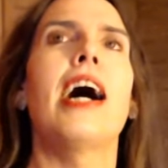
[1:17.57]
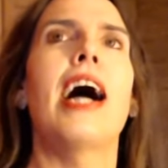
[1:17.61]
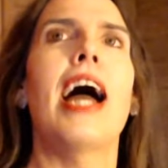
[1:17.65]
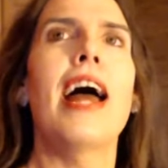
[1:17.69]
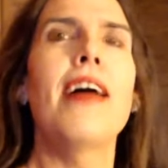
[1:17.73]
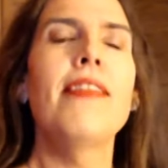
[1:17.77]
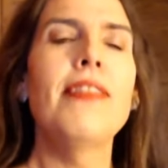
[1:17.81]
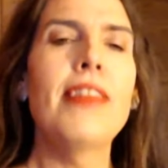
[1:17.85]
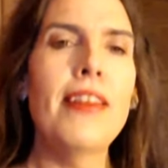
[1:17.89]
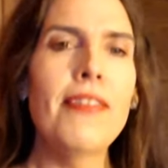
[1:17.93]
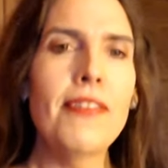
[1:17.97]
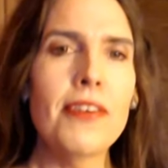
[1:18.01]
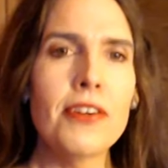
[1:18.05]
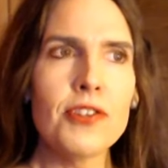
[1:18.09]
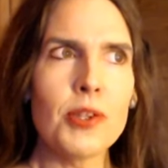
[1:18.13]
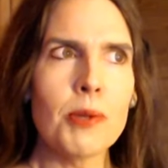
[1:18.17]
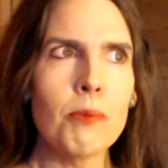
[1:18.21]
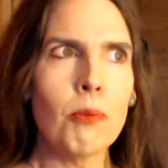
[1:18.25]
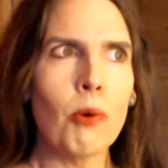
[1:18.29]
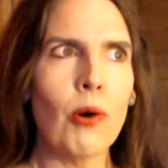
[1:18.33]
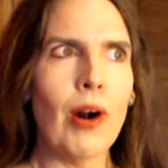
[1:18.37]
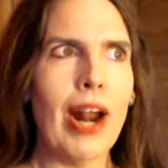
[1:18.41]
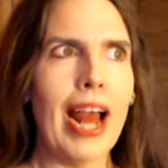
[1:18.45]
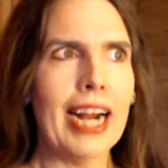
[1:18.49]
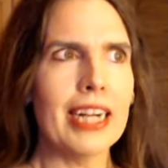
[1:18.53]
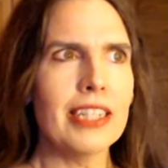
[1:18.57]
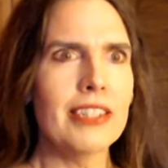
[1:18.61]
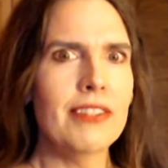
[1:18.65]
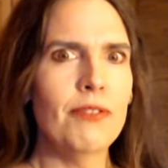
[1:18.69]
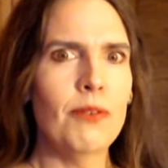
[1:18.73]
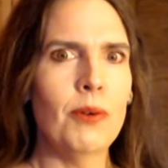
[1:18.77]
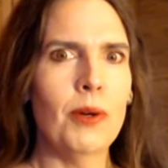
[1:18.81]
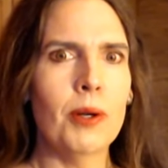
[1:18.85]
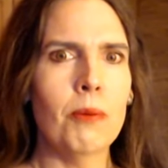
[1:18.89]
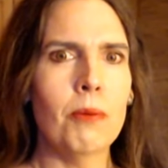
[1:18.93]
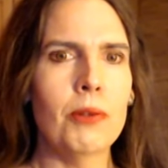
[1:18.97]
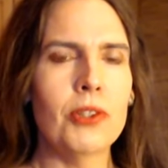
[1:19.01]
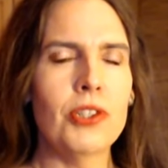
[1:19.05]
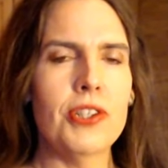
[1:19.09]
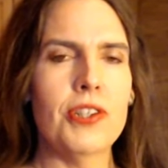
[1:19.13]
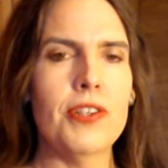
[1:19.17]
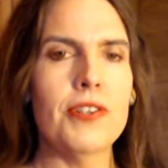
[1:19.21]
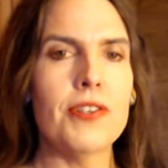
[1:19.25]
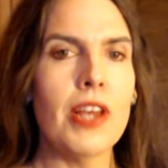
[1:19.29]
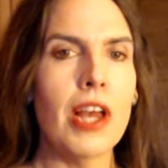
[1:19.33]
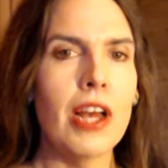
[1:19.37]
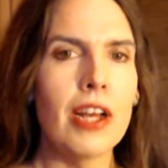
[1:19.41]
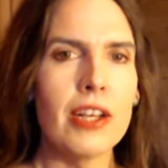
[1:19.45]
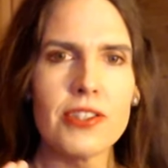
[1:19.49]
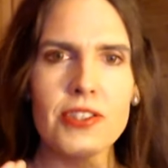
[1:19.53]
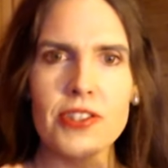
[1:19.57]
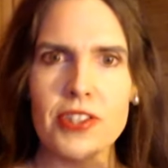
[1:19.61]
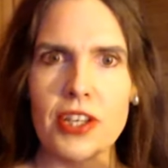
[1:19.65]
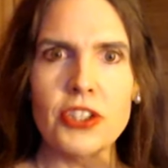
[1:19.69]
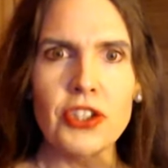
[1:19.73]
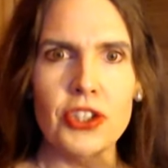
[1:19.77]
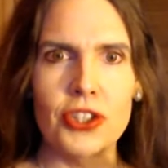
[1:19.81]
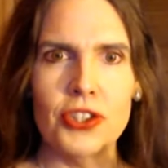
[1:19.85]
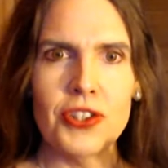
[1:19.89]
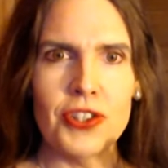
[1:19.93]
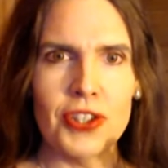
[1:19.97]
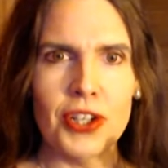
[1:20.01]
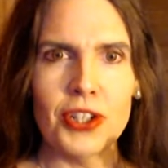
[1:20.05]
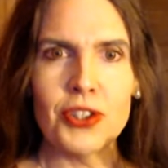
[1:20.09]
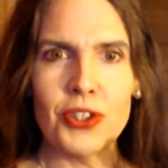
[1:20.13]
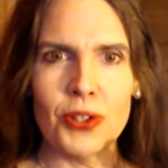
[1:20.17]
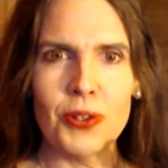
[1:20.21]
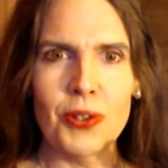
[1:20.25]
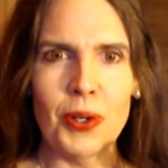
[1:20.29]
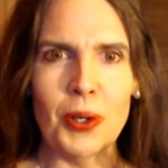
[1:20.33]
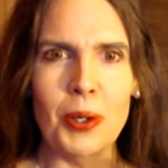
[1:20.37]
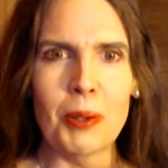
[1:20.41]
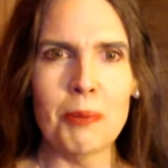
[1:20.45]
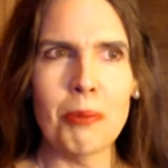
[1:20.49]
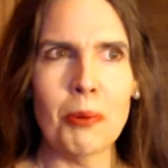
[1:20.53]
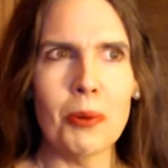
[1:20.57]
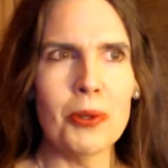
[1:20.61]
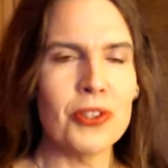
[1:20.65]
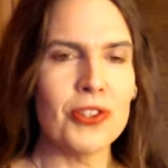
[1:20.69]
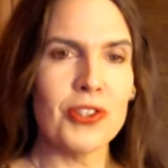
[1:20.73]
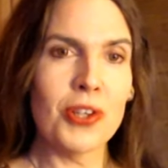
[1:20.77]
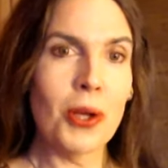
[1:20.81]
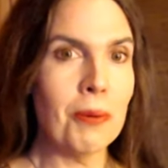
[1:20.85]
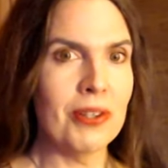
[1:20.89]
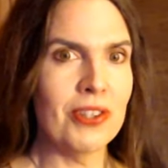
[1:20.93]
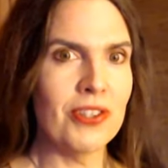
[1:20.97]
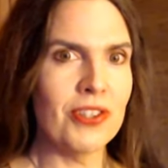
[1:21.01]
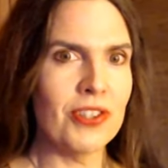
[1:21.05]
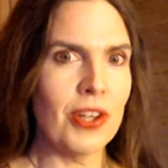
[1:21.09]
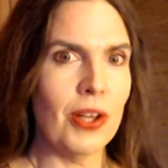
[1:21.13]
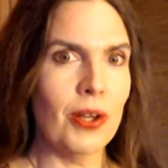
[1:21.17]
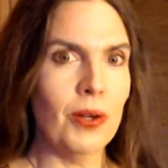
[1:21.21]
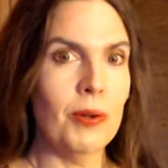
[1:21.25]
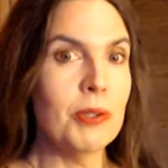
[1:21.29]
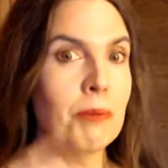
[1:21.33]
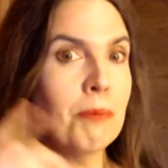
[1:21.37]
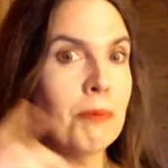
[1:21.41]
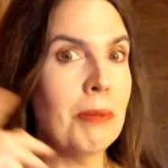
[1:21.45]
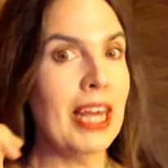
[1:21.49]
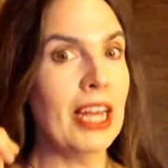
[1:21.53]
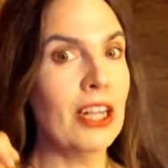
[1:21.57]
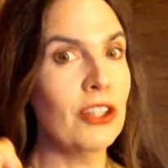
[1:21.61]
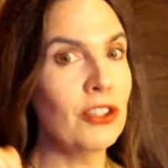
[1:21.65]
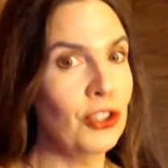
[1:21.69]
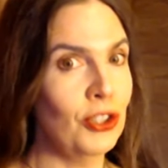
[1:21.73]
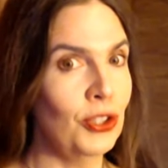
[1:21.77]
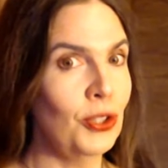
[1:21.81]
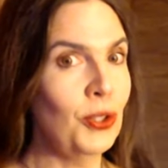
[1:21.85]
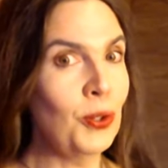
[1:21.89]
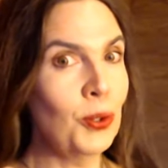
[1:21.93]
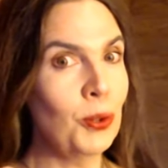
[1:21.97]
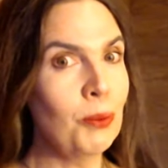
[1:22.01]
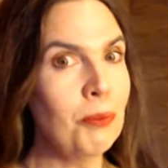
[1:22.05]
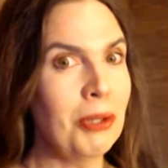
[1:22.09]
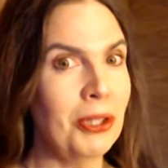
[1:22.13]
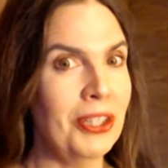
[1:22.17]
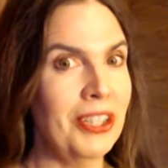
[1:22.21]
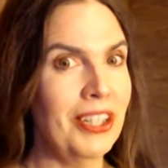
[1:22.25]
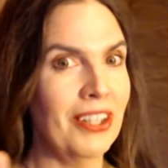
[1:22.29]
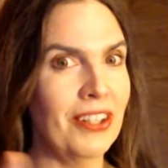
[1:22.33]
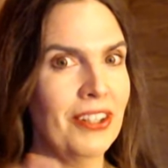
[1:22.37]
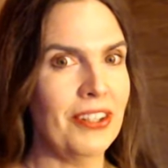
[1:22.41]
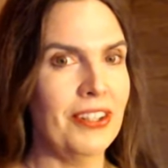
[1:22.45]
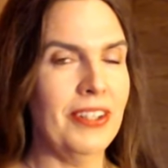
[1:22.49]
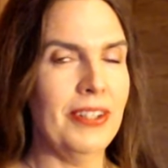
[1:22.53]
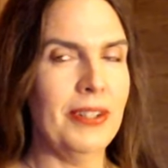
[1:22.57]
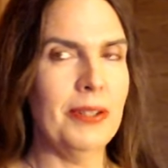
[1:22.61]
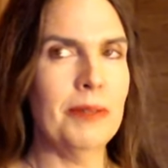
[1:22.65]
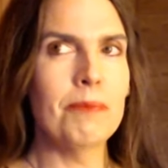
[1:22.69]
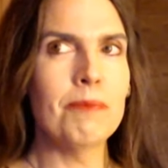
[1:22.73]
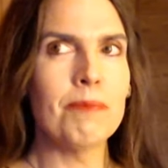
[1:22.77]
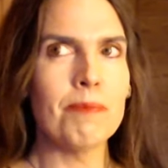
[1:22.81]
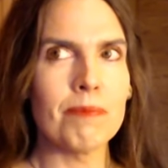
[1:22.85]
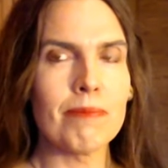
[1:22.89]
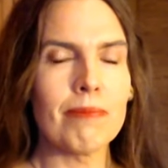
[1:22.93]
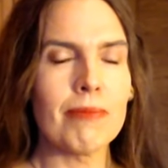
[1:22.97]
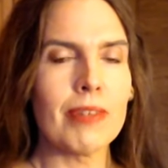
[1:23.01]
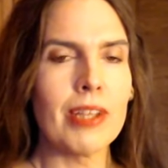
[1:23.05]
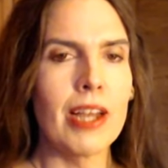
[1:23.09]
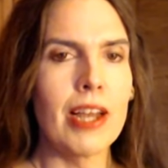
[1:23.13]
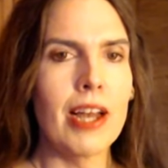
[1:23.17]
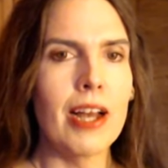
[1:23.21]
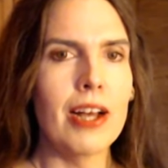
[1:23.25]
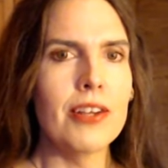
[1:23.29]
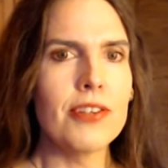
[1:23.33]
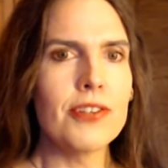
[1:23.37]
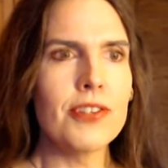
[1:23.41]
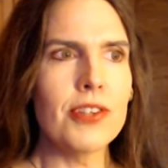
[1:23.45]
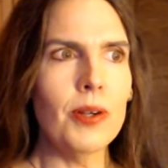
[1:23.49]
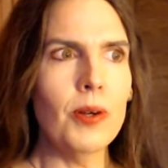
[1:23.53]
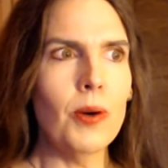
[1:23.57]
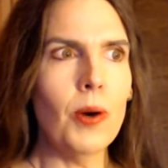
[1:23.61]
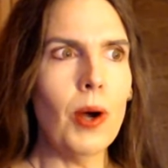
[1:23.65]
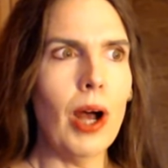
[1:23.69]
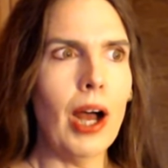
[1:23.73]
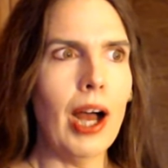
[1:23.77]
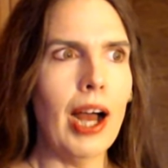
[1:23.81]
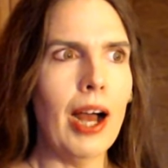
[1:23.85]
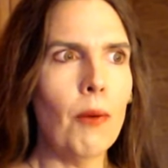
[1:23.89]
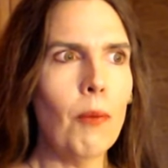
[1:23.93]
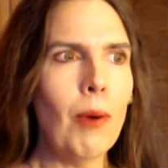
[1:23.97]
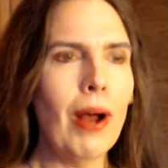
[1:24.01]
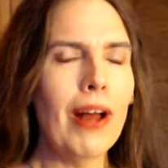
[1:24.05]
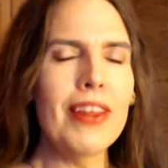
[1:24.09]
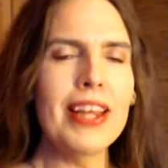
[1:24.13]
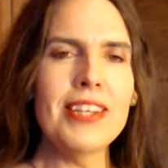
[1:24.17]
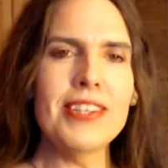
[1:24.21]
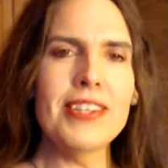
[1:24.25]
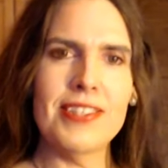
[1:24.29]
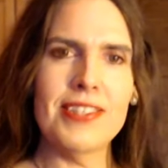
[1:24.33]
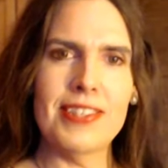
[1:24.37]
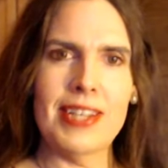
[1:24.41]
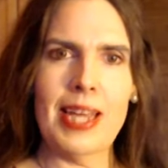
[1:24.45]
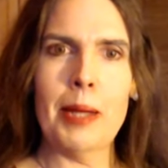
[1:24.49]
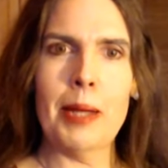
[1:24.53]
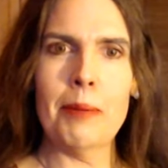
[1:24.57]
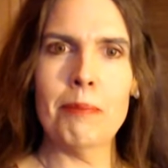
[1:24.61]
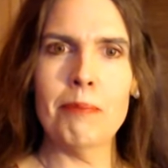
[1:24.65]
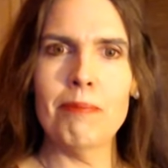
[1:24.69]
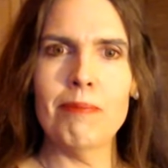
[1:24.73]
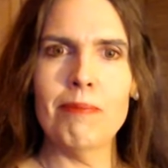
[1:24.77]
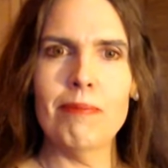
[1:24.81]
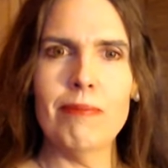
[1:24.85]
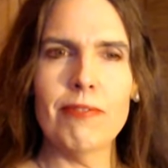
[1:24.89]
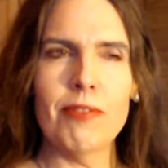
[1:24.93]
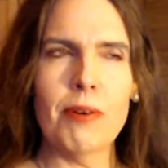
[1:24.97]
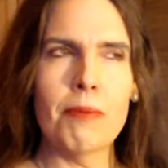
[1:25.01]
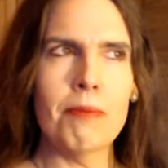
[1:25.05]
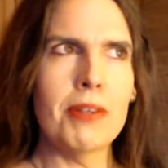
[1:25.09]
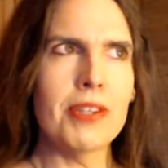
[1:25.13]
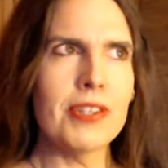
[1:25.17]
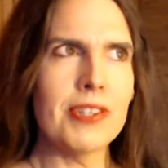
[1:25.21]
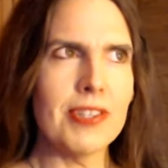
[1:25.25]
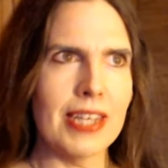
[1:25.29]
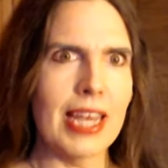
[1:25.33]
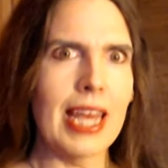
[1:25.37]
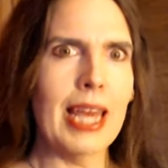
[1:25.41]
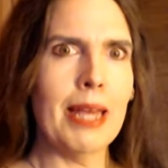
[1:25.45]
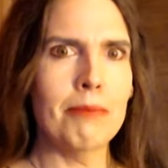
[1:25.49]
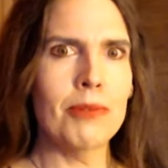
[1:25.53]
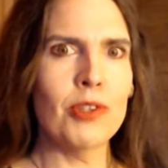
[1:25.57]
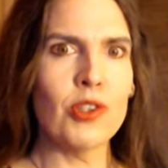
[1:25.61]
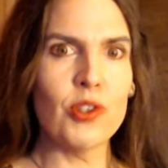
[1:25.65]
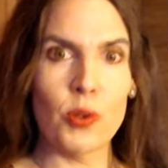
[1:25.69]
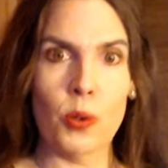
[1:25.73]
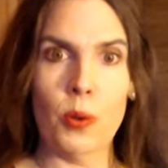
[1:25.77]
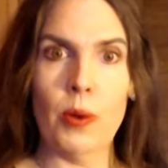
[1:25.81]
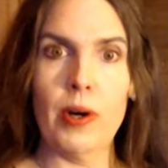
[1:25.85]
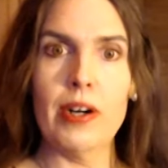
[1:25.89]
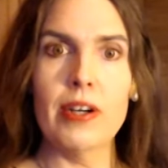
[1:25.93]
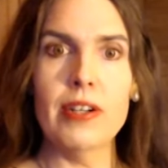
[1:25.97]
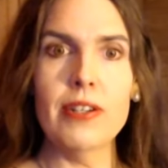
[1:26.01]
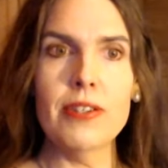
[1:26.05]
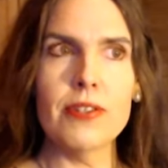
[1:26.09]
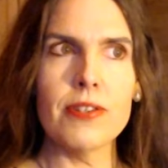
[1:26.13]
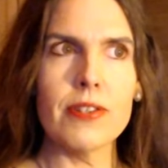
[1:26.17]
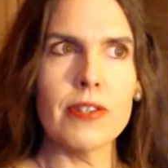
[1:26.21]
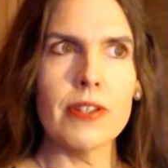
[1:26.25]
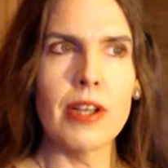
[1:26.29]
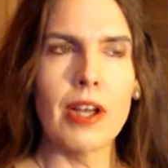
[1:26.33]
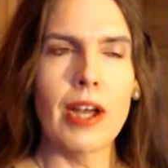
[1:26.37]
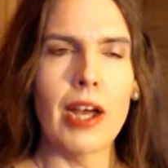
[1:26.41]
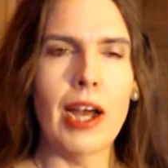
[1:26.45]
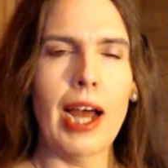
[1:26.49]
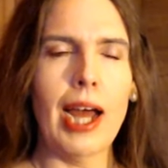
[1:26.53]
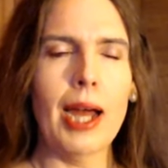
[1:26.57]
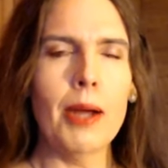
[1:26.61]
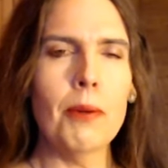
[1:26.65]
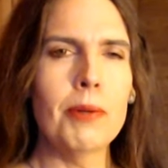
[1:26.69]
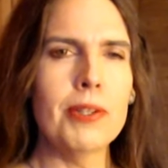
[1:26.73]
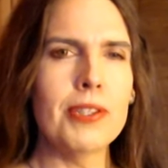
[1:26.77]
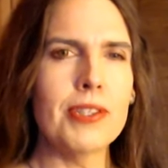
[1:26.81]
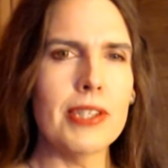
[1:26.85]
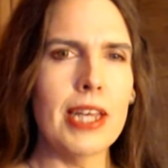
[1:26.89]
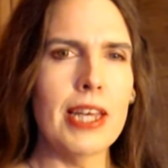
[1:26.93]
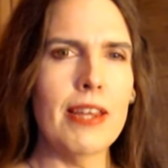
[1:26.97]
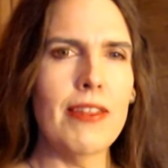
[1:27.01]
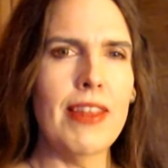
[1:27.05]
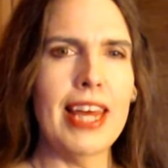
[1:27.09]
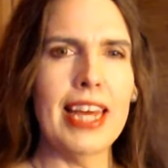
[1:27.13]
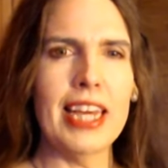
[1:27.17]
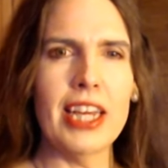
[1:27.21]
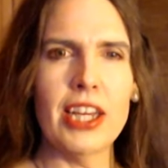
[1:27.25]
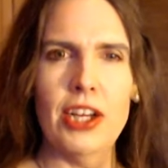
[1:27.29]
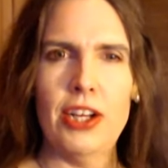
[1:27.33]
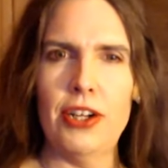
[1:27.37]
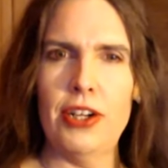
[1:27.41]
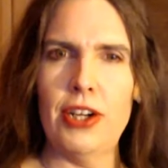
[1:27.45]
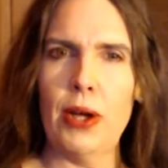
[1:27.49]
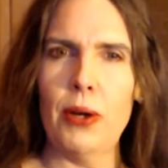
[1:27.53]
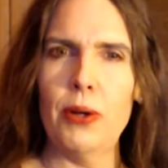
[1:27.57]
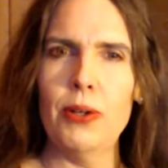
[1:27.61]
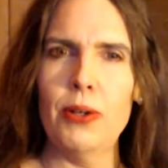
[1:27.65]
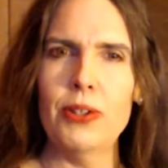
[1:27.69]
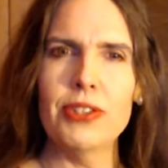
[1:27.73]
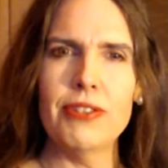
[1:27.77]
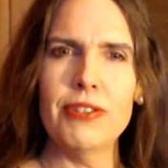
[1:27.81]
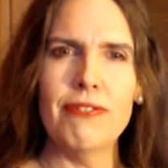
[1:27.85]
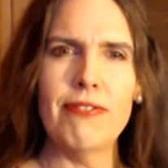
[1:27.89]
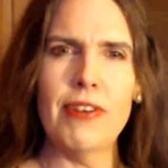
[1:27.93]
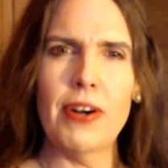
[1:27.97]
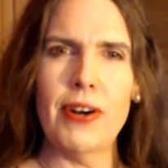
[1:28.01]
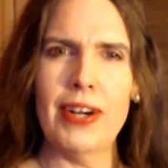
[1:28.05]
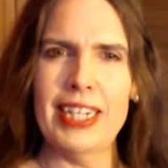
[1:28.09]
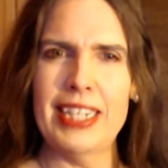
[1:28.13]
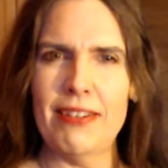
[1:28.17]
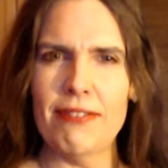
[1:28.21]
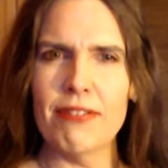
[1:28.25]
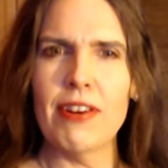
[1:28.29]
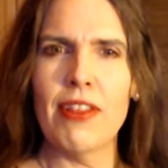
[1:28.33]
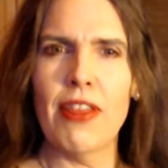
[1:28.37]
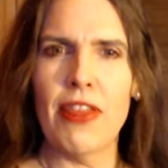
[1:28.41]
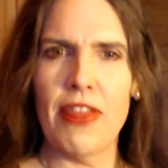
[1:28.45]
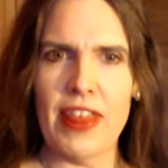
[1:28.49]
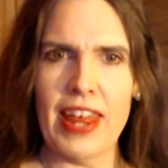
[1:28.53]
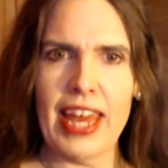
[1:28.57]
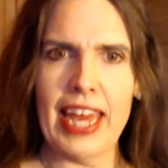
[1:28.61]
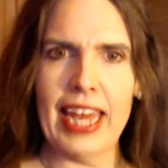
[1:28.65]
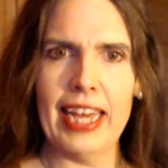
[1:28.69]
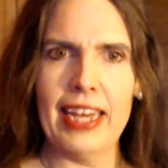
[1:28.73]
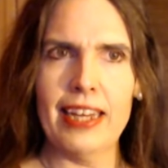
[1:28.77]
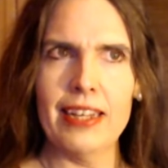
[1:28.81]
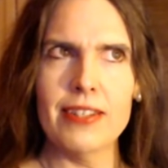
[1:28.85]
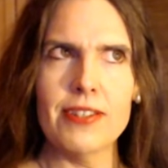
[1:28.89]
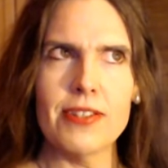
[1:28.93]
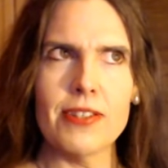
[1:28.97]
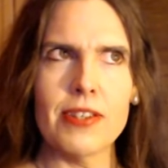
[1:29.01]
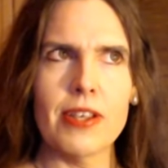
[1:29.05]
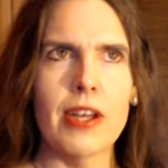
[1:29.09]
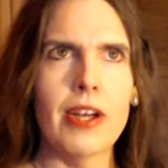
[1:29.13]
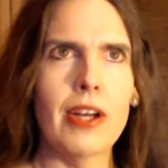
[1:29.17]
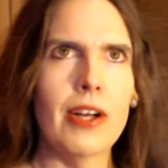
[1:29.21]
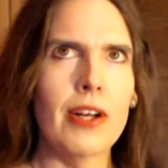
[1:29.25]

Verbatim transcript: And then there's the more active one, which is such and such group or so and so is being too political. So while these stem from the same source, I would say they connote very different things.